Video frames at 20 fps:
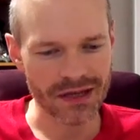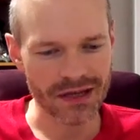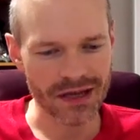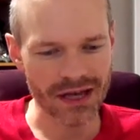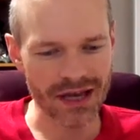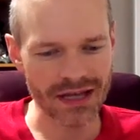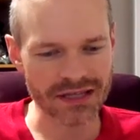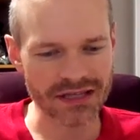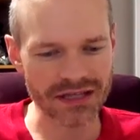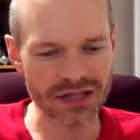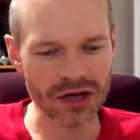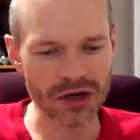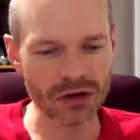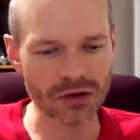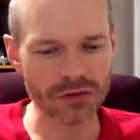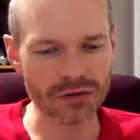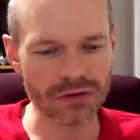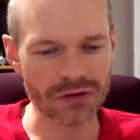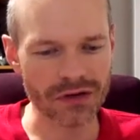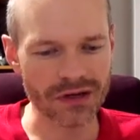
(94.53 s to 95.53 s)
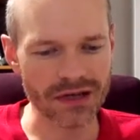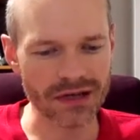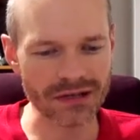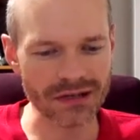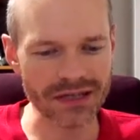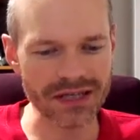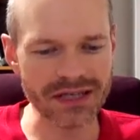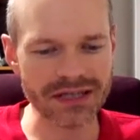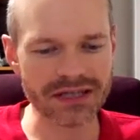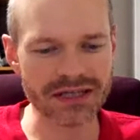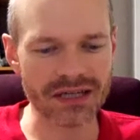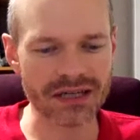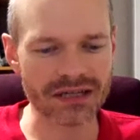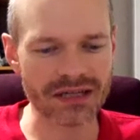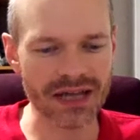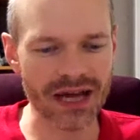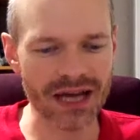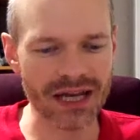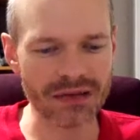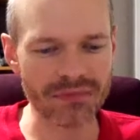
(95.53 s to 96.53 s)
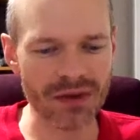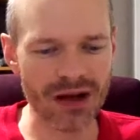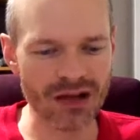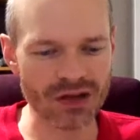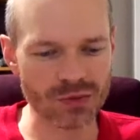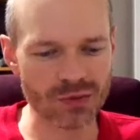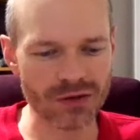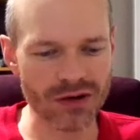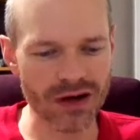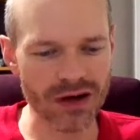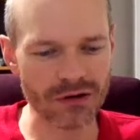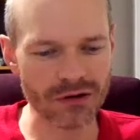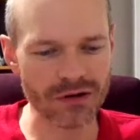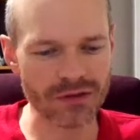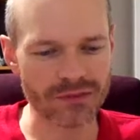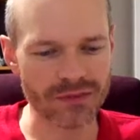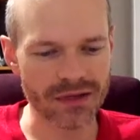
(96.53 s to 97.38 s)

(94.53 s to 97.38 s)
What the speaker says: It has to go at least 90 miles per hour.